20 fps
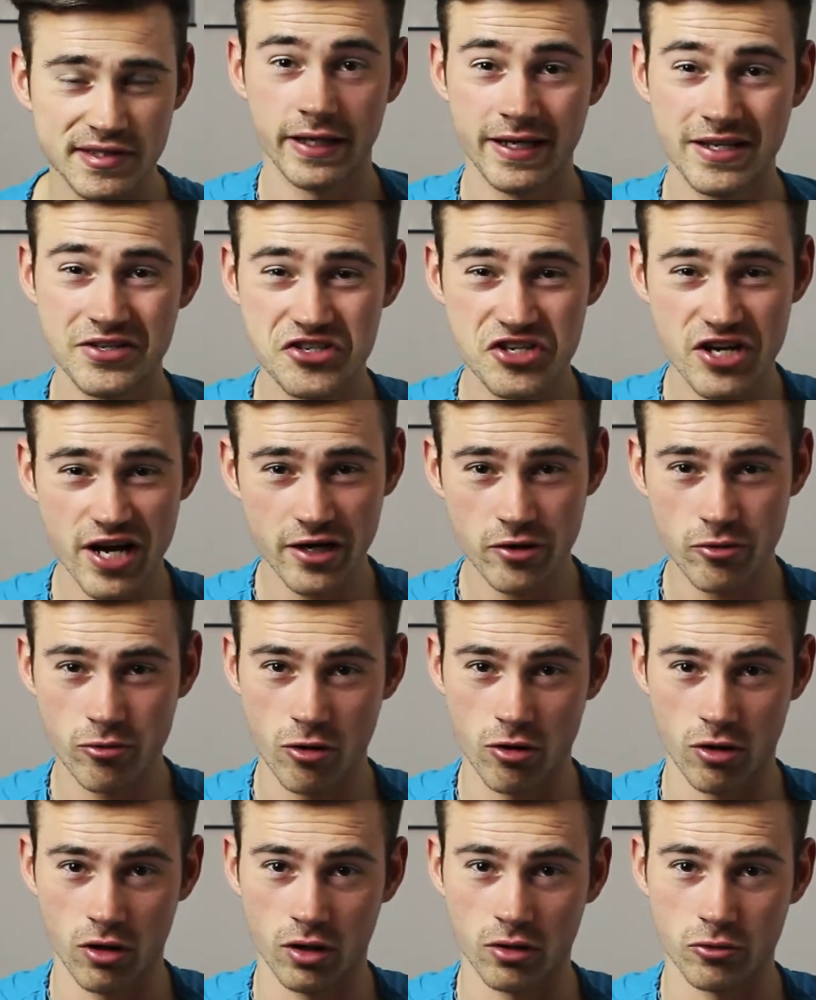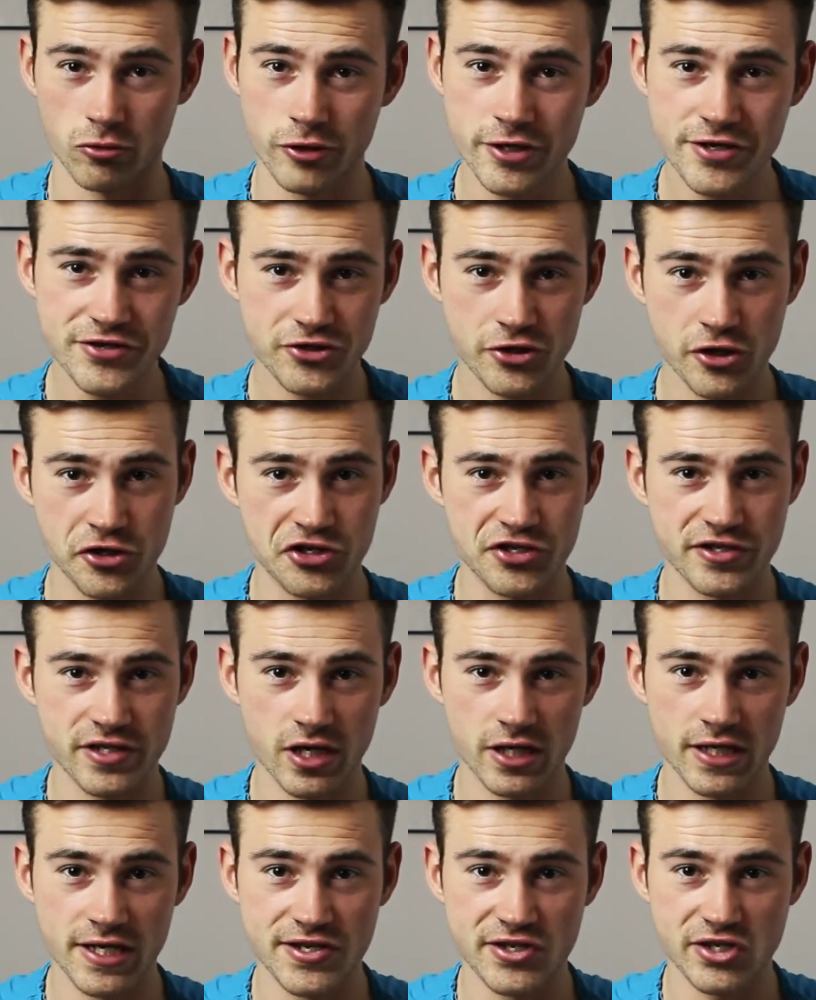In general, research
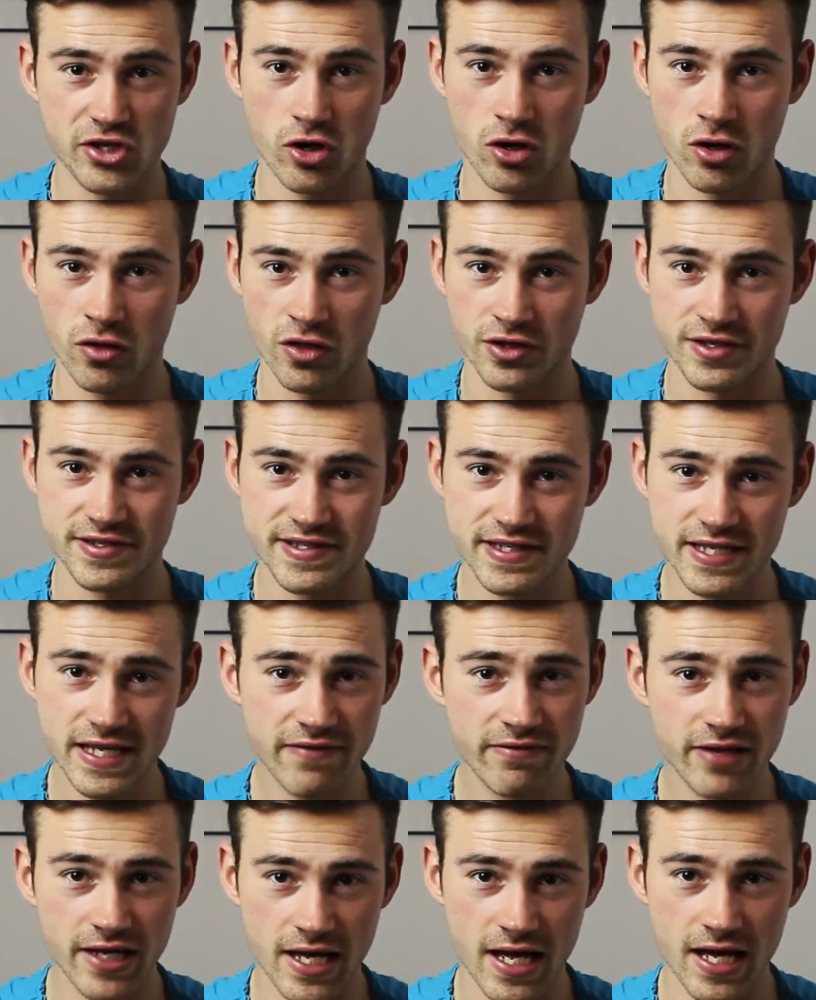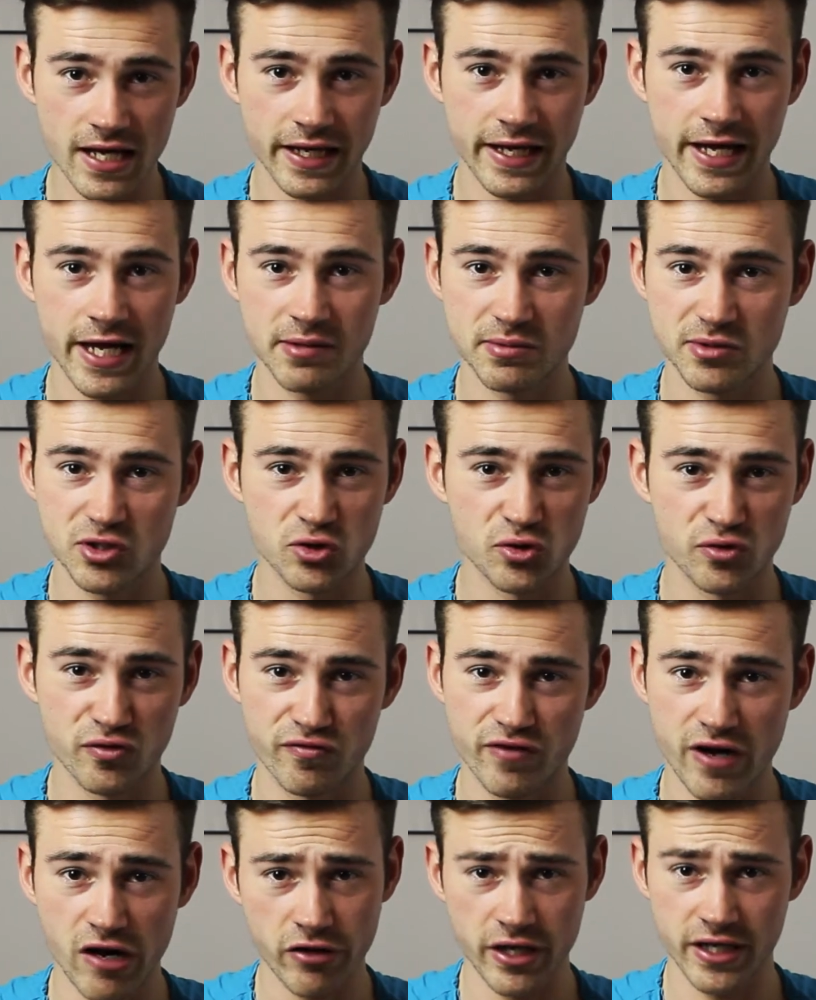studies on stevia came to
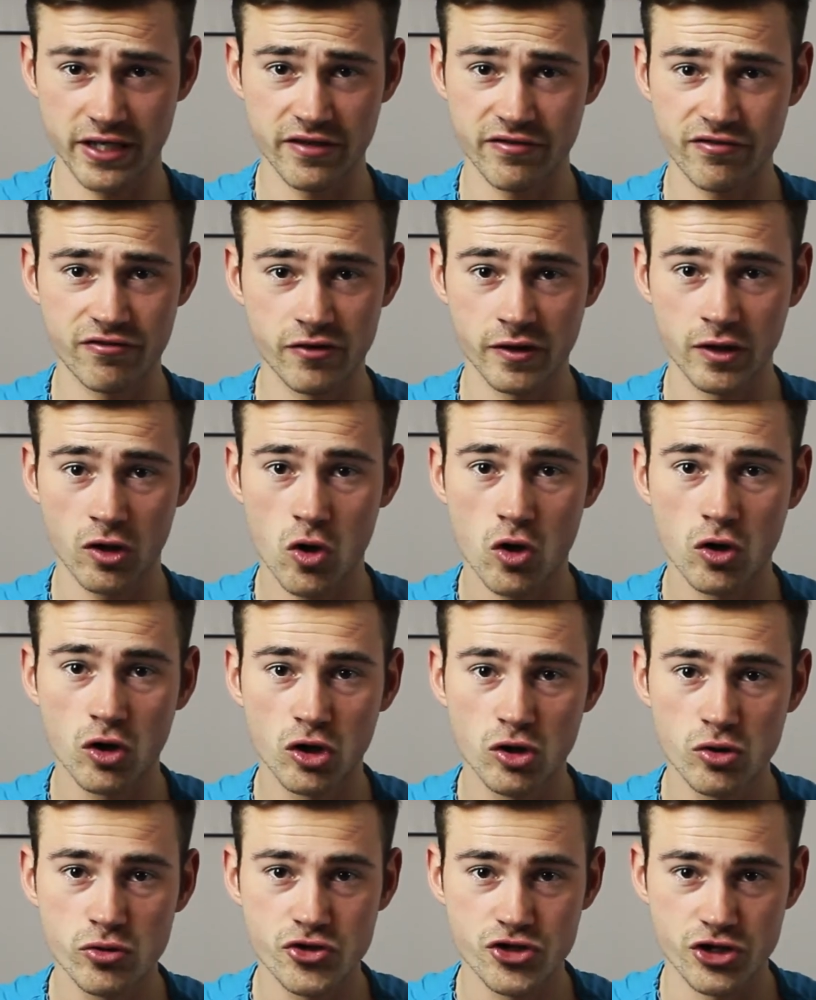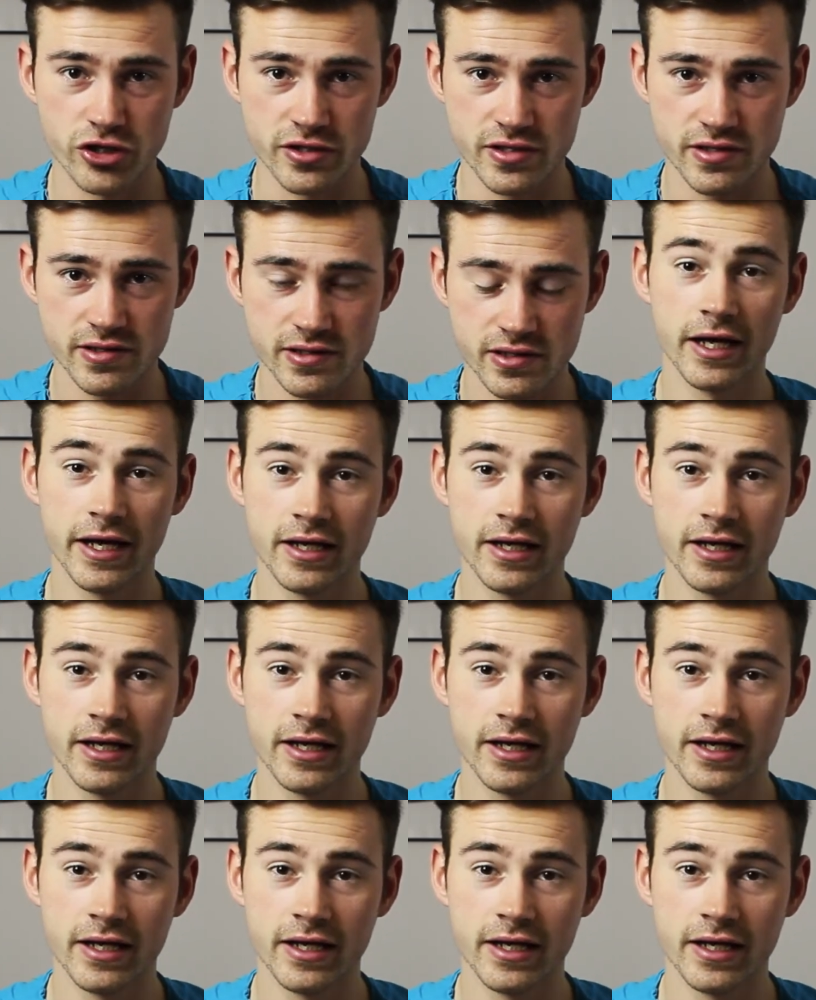very different conclusions.